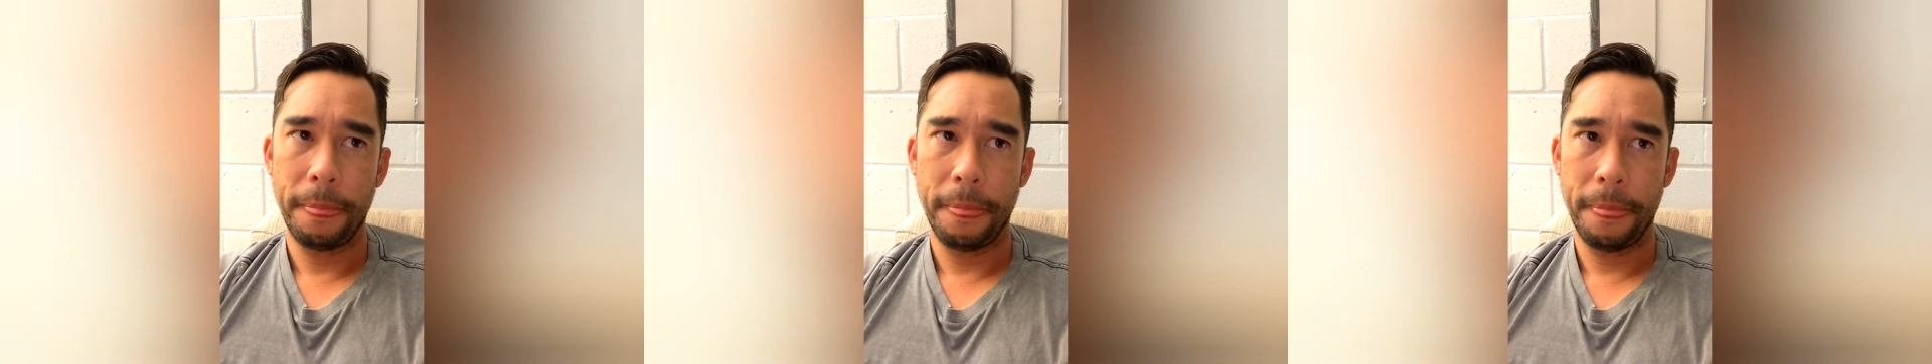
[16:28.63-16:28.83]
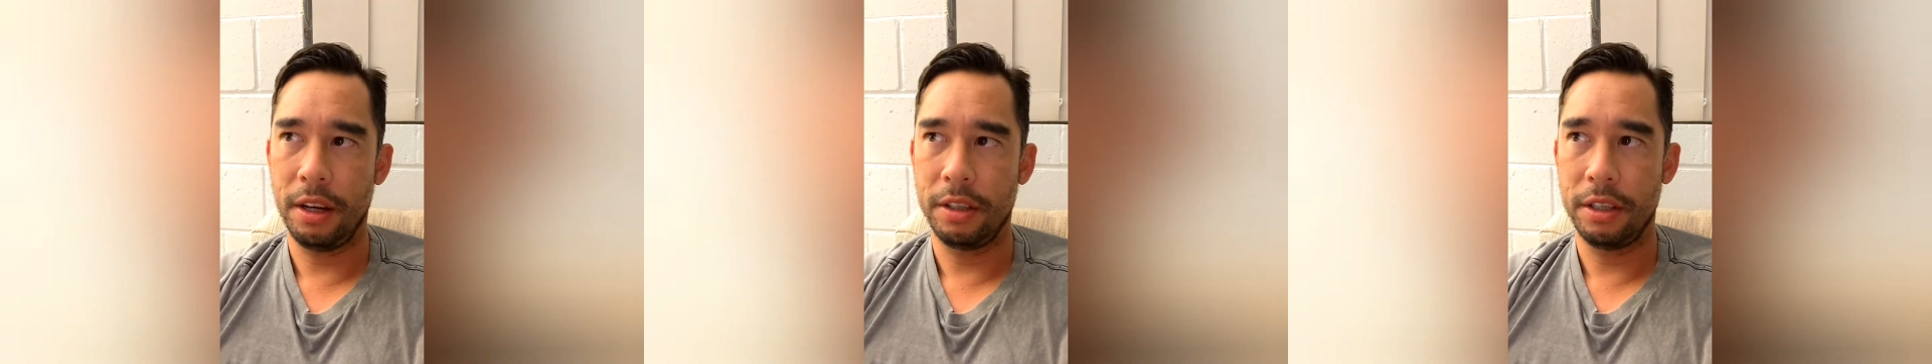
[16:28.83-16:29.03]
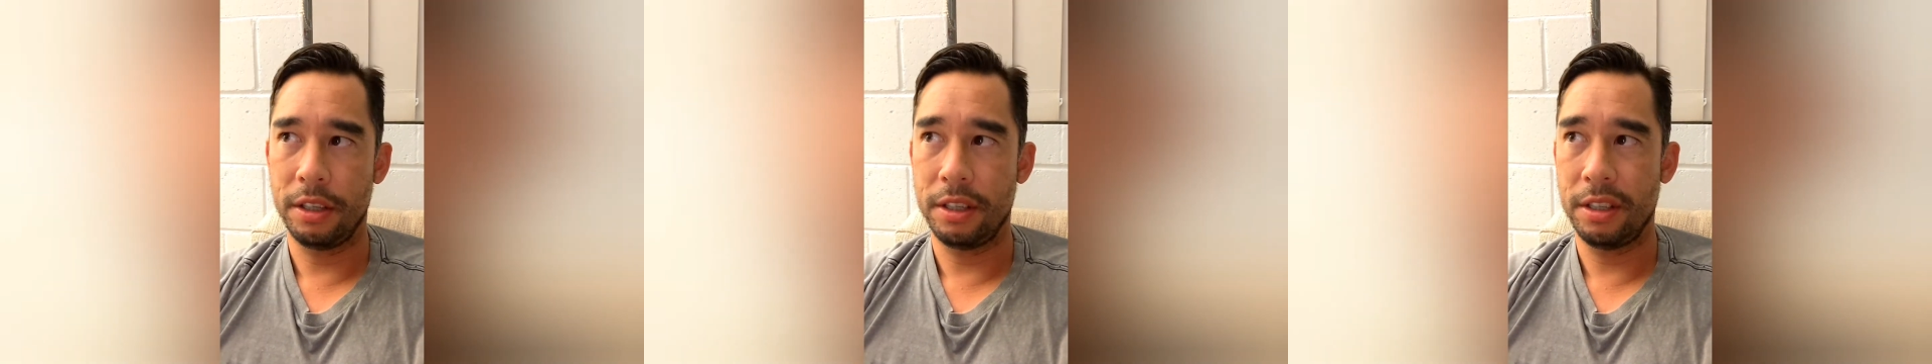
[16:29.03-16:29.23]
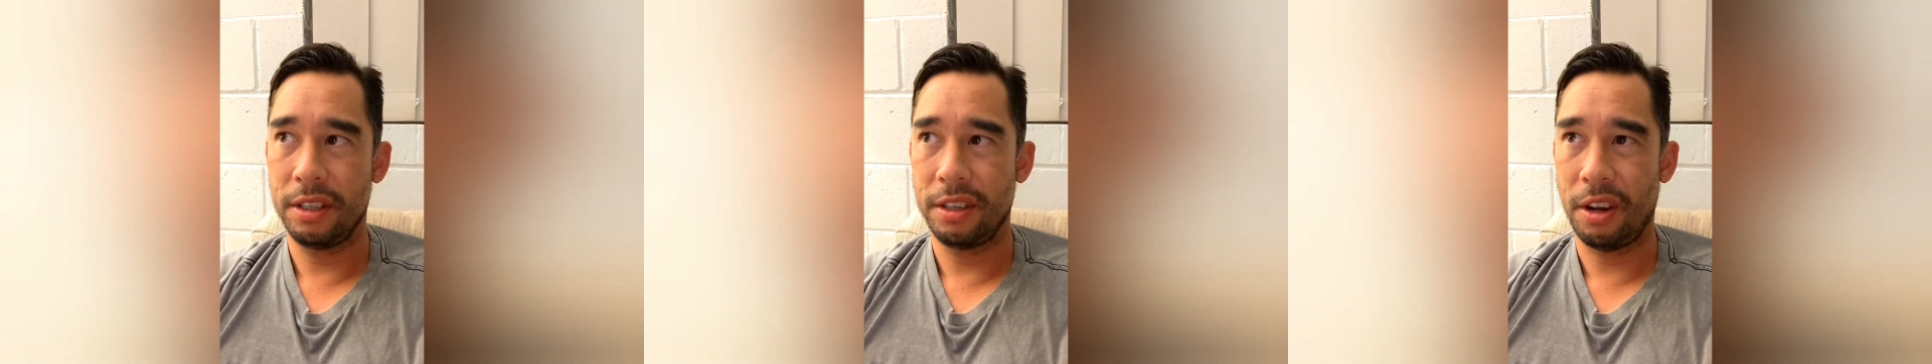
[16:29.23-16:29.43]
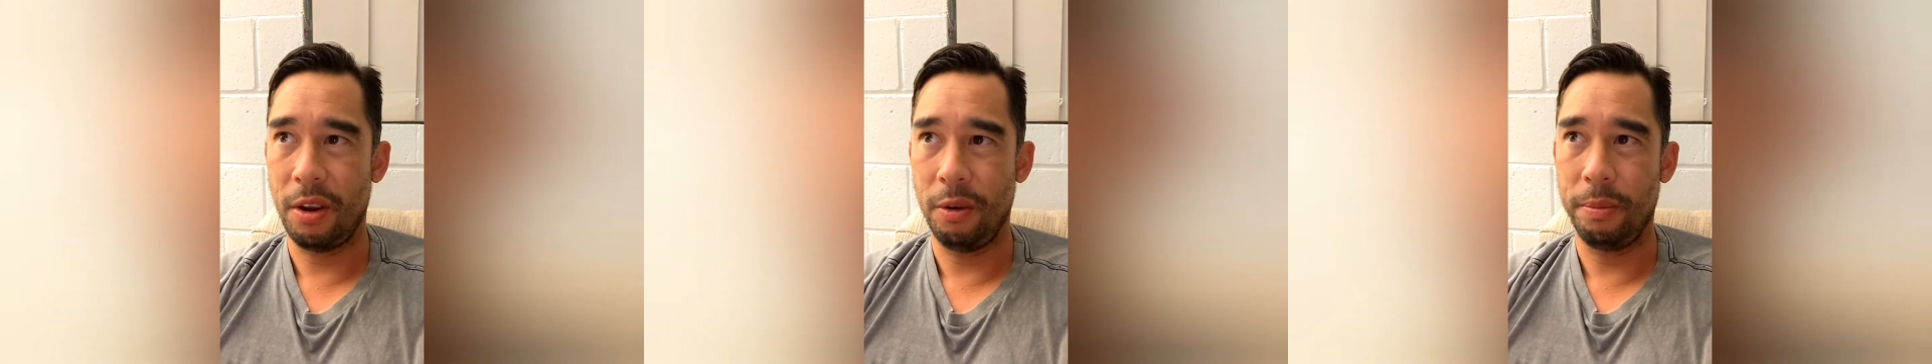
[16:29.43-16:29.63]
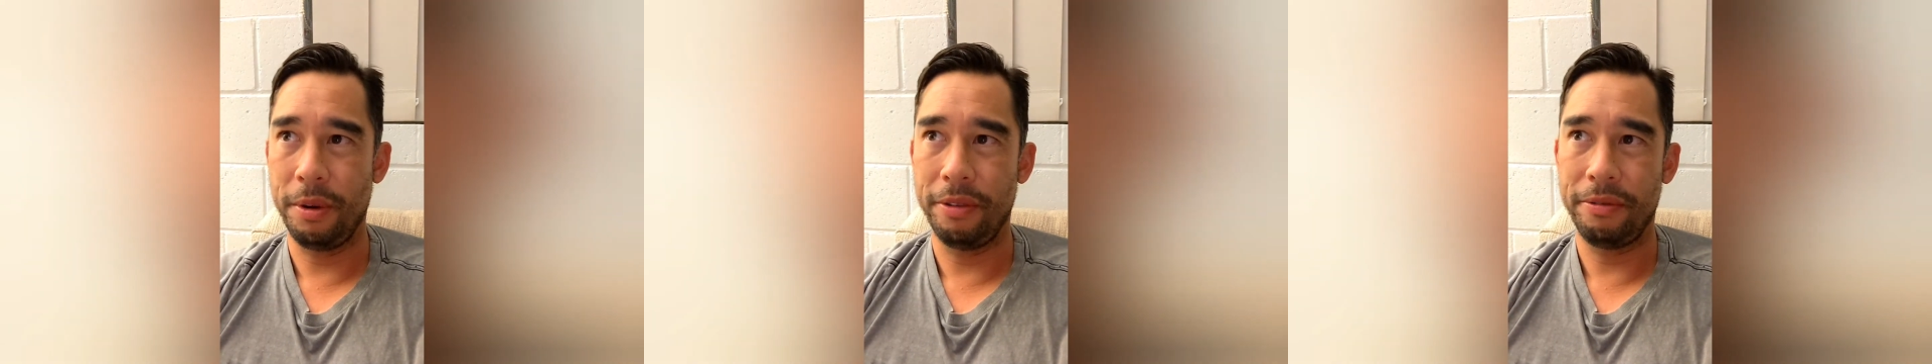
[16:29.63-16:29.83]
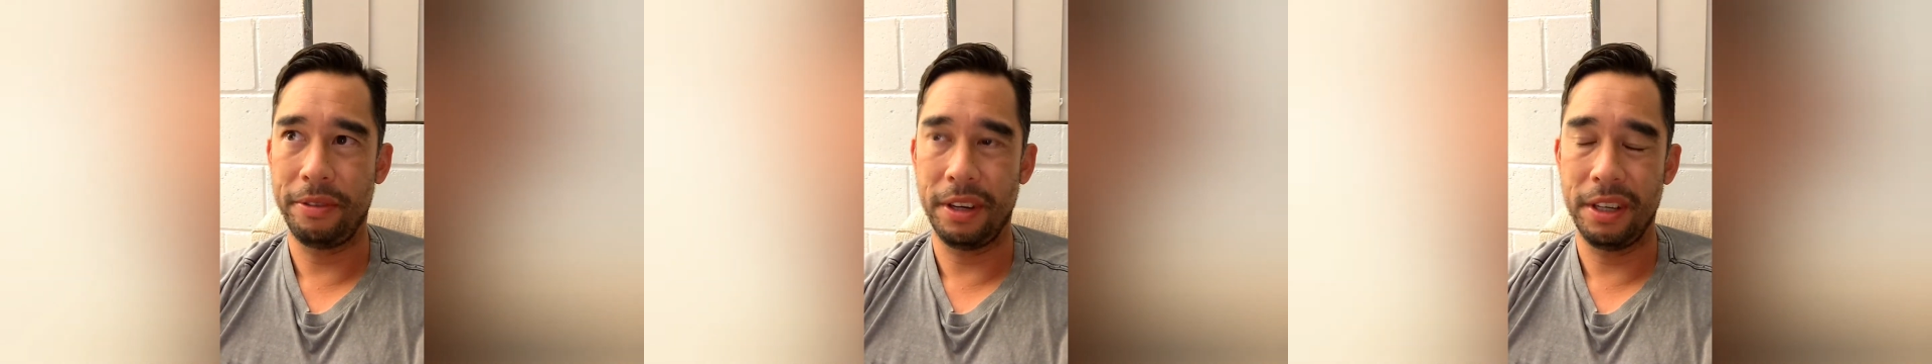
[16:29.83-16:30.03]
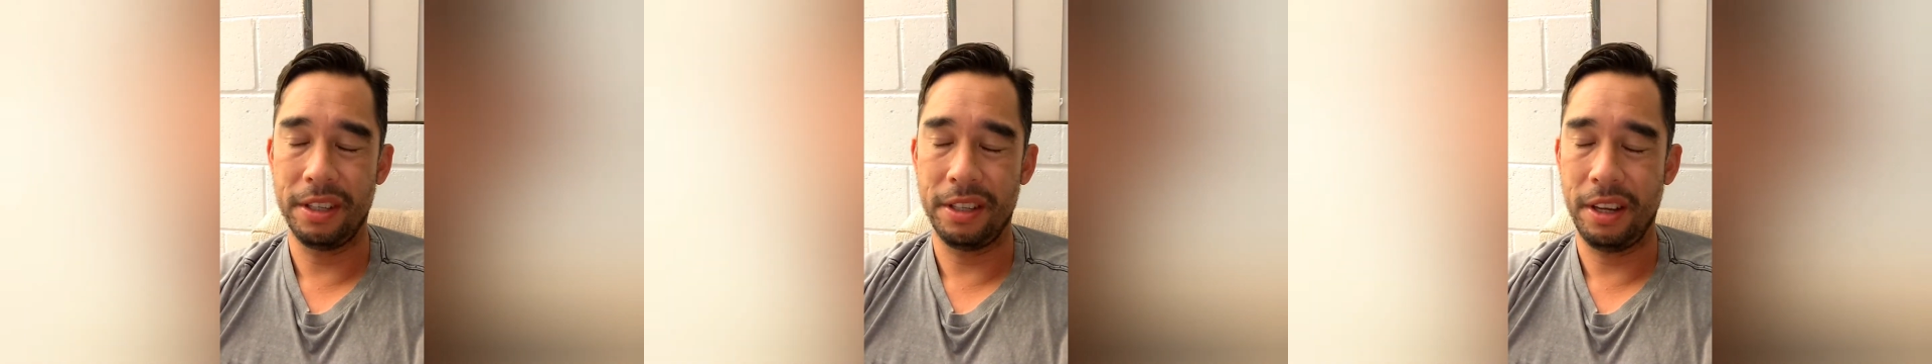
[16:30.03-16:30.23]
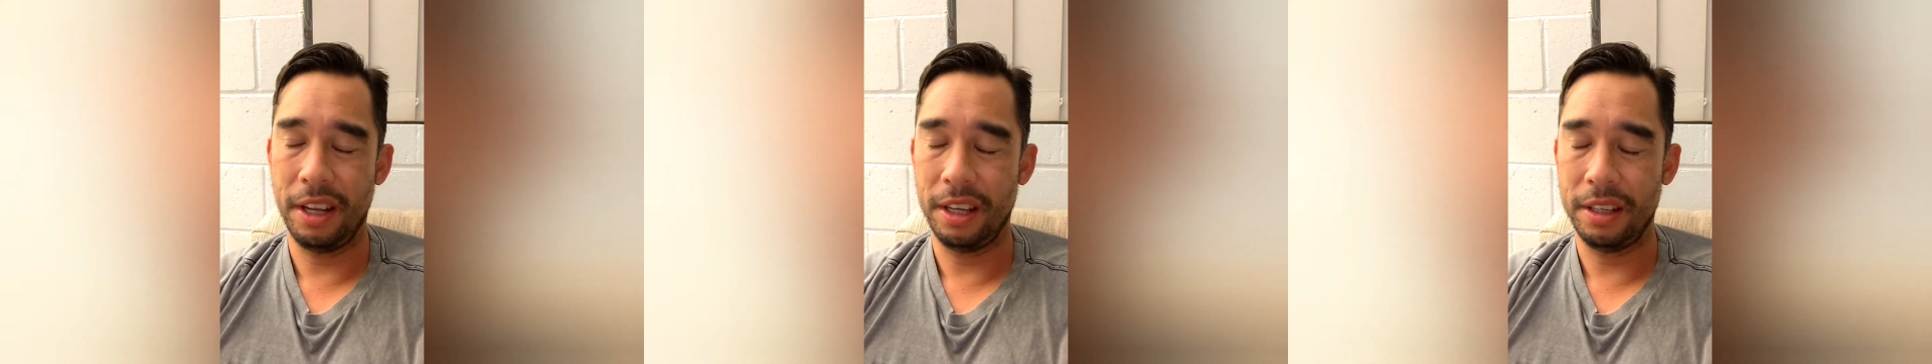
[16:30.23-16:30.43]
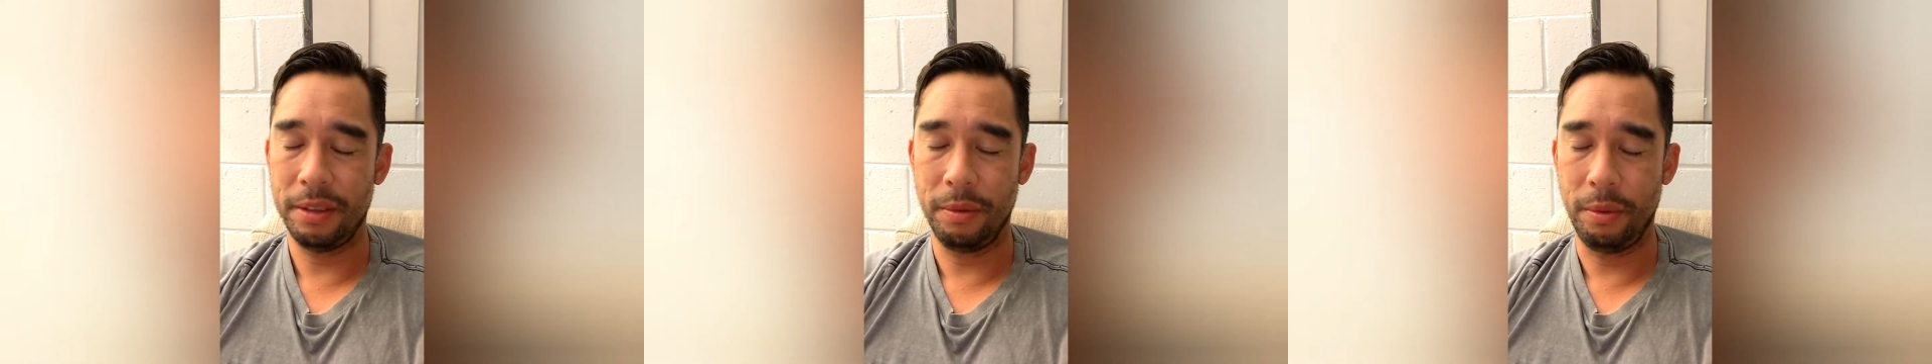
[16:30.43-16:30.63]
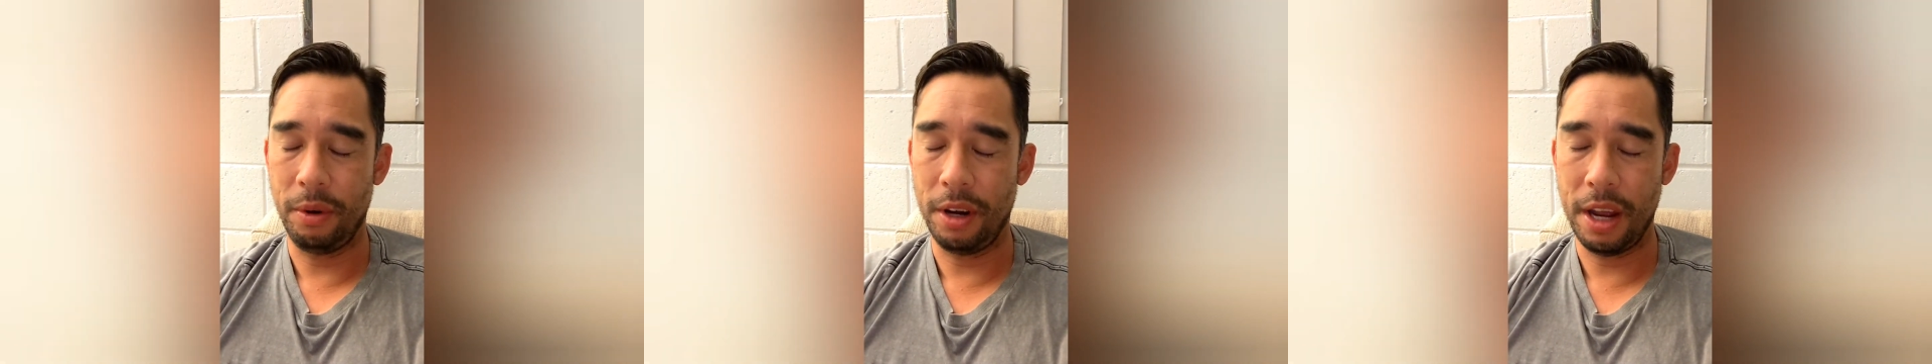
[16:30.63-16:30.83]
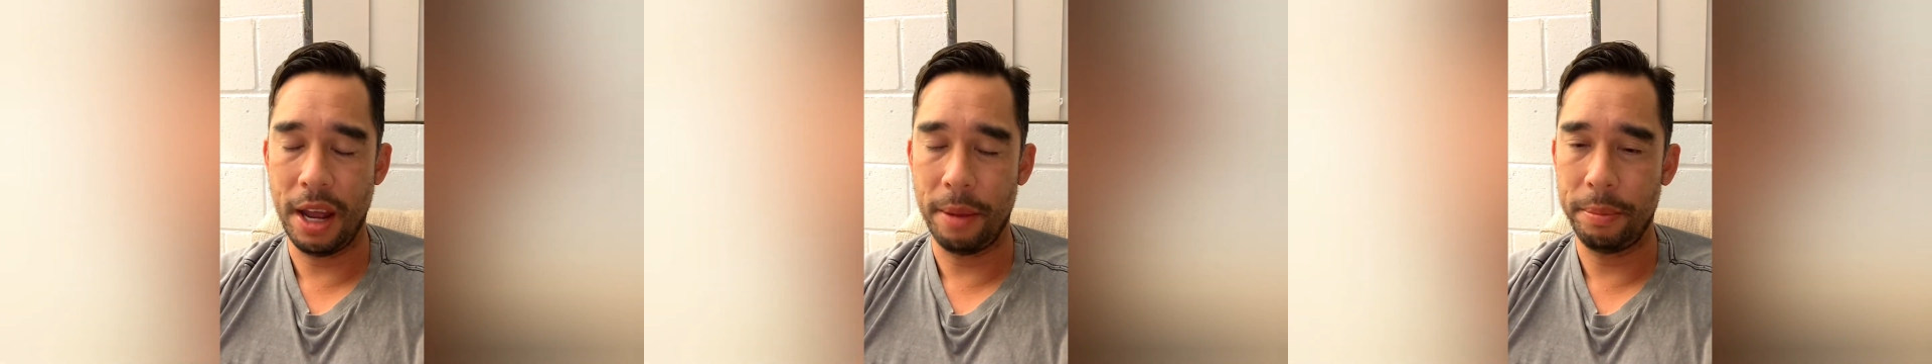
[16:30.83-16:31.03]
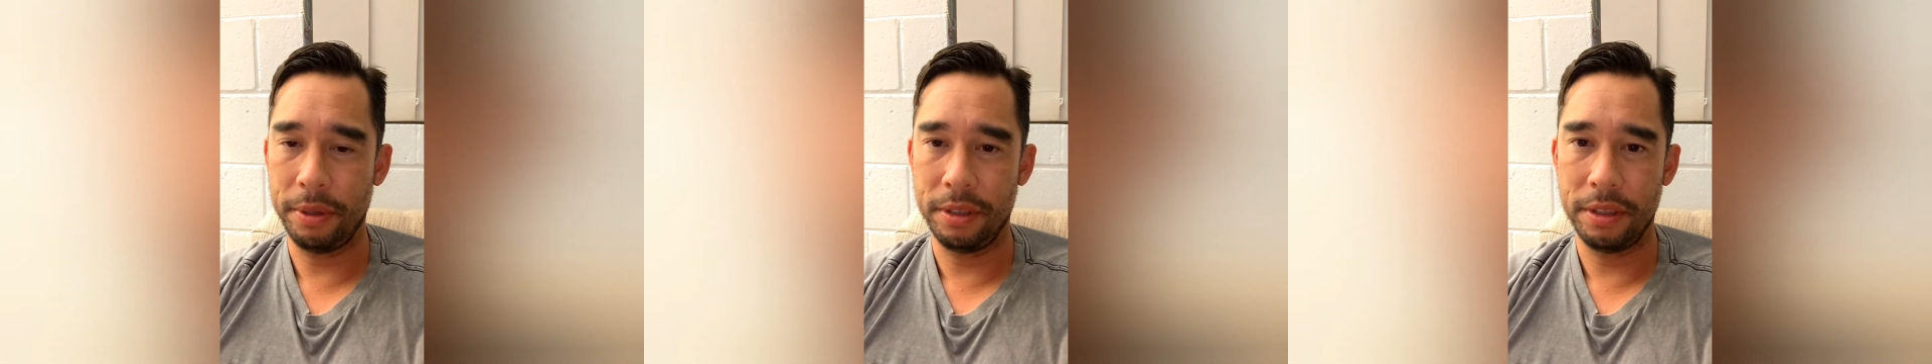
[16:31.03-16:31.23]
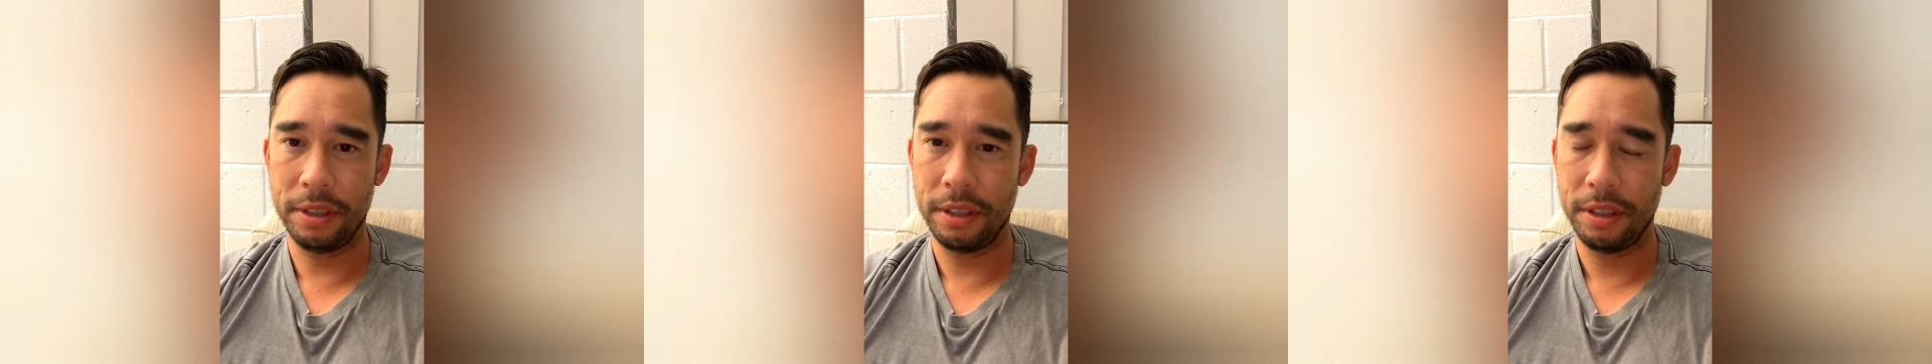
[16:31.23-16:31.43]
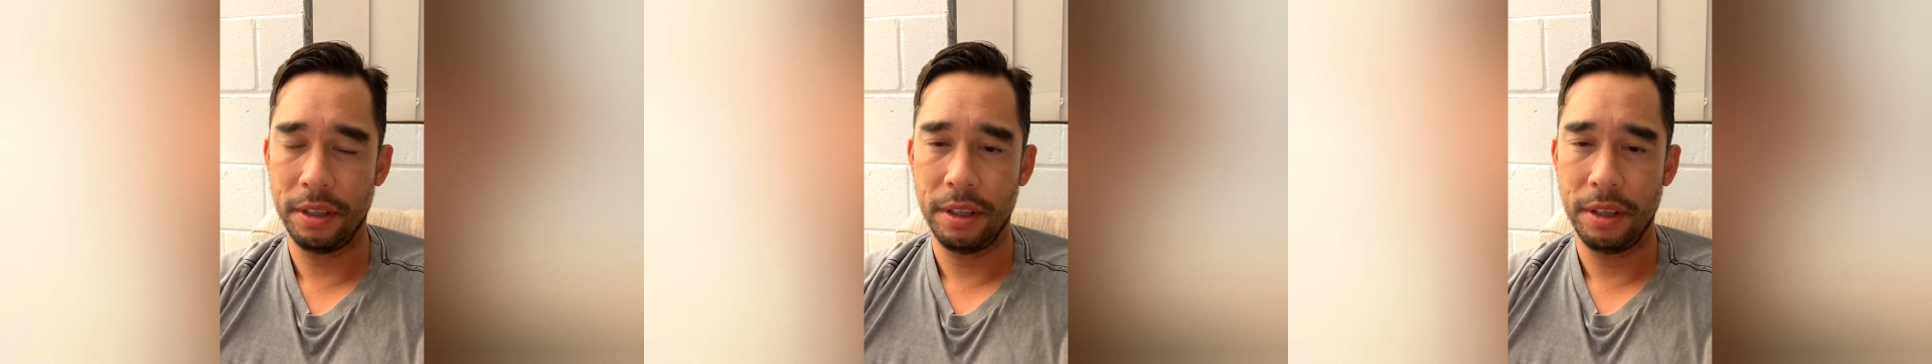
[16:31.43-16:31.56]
I just told my friends like what happened,